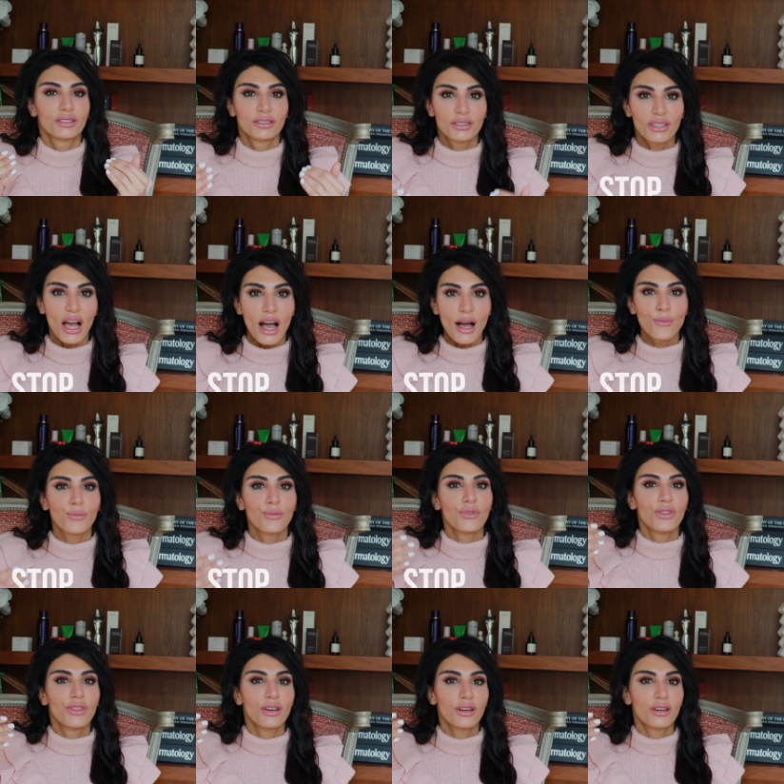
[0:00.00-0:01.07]
stop
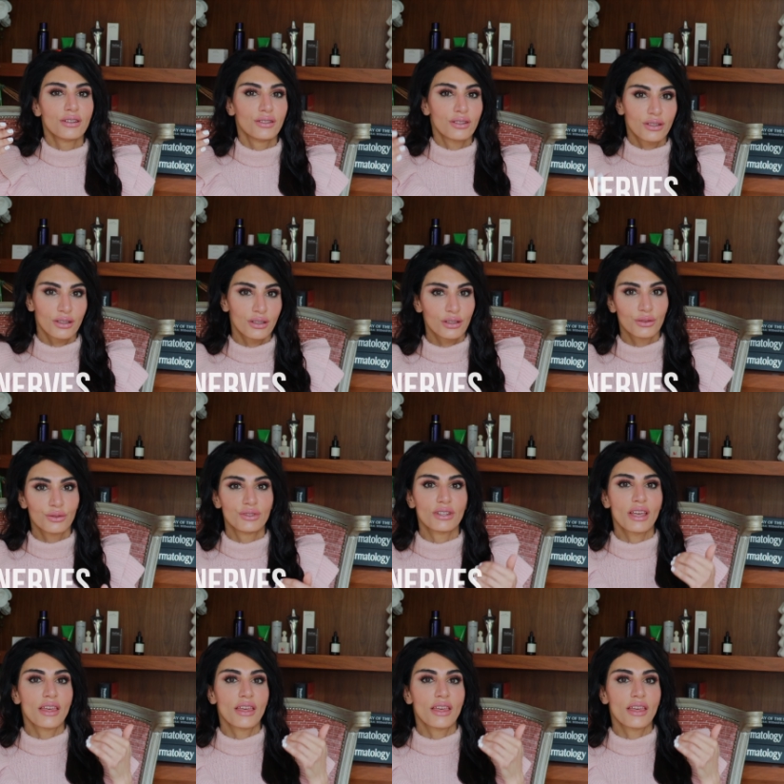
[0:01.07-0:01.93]
the nerves